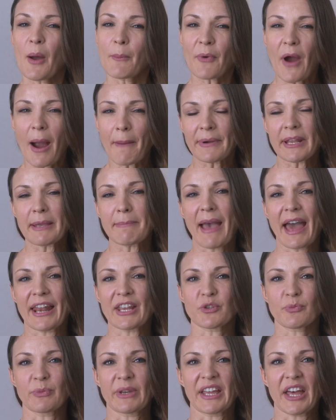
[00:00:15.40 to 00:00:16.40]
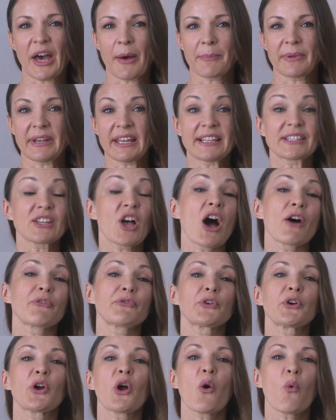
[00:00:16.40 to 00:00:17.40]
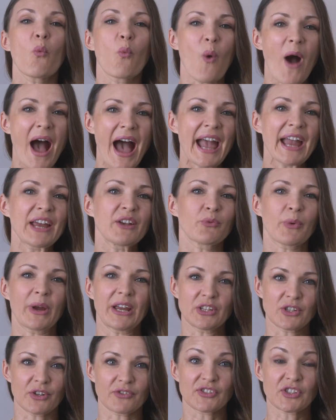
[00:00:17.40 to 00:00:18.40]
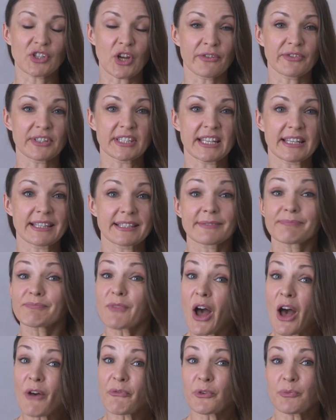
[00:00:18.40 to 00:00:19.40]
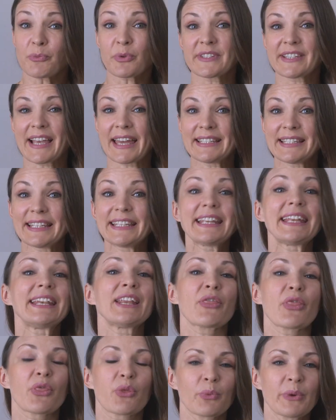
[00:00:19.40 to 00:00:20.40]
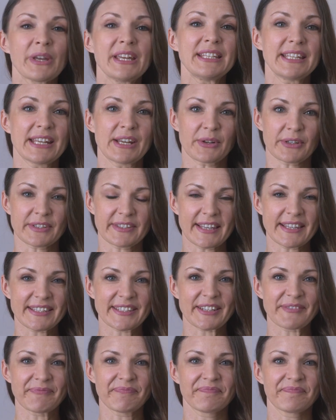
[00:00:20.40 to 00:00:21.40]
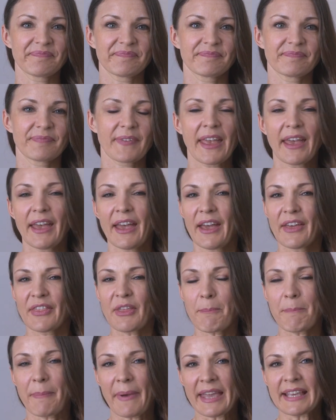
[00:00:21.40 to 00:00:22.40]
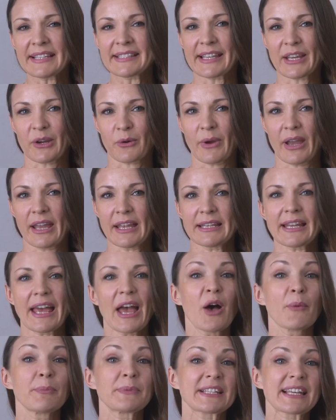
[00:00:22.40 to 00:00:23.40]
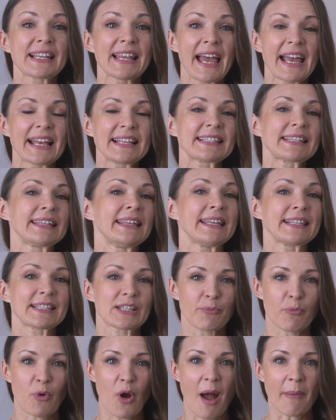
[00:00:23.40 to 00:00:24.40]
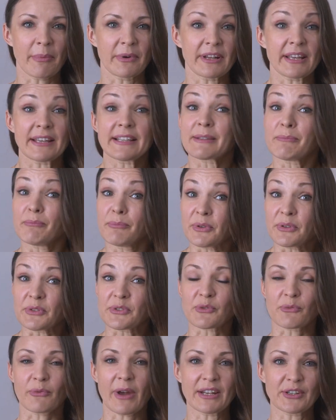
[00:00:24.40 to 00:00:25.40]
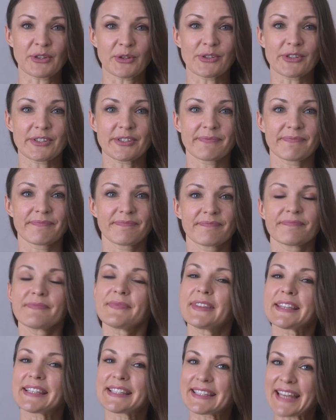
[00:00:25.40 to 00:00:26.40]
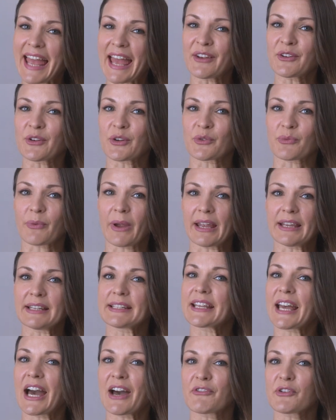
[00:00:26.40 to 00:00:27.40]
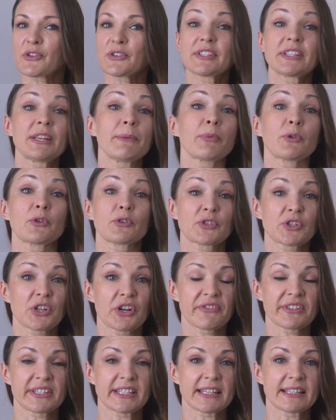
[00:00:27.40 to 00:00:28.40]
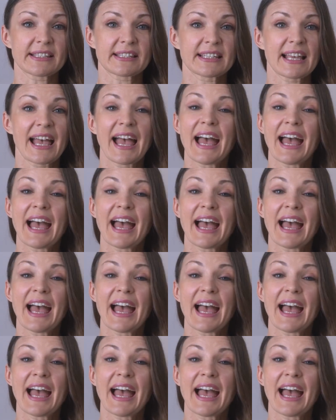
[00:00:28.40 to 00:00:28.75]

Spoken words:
Property management companies offer a wide range of services, often presented in a three-tier system. The basic rate helps clients list properties and boost rentals. The standard rate covers typical services.